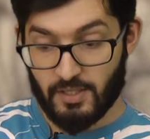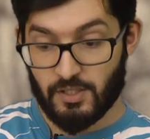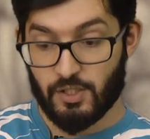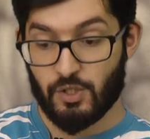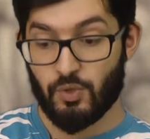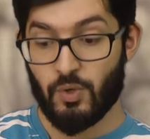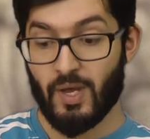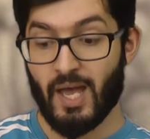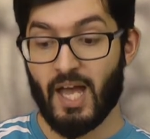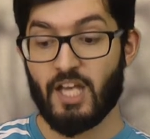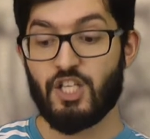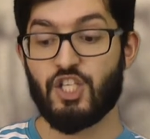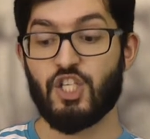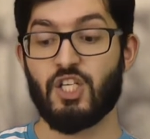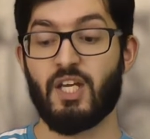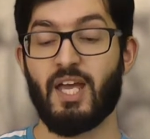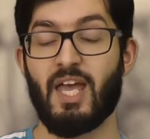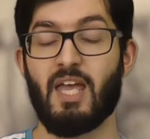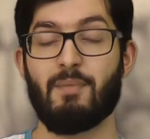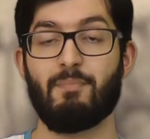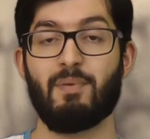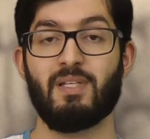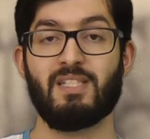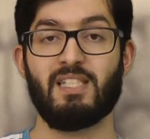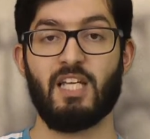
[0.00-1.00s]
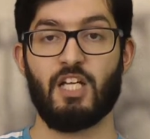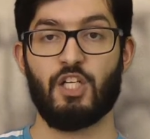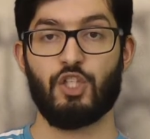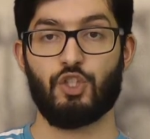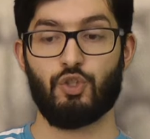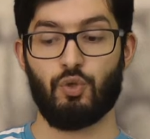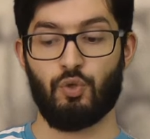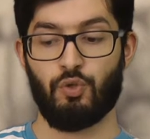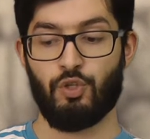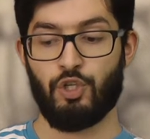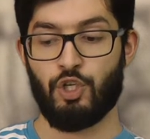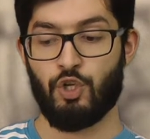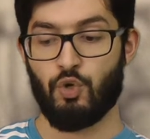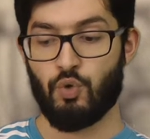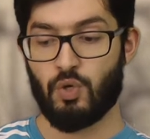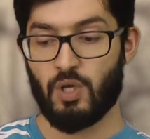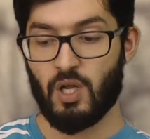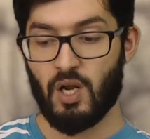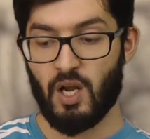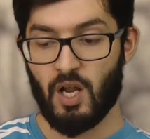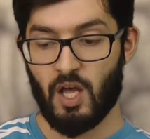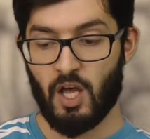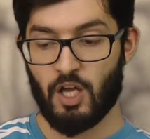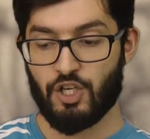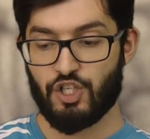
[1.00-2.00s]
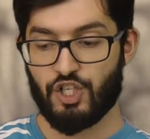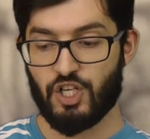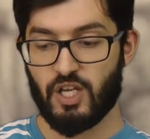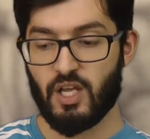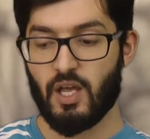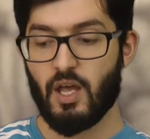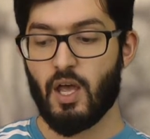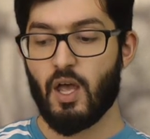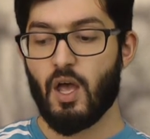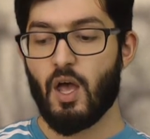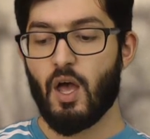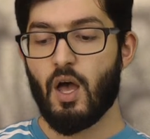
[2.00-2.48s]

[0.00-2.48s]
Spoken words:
to educate potential new clergy.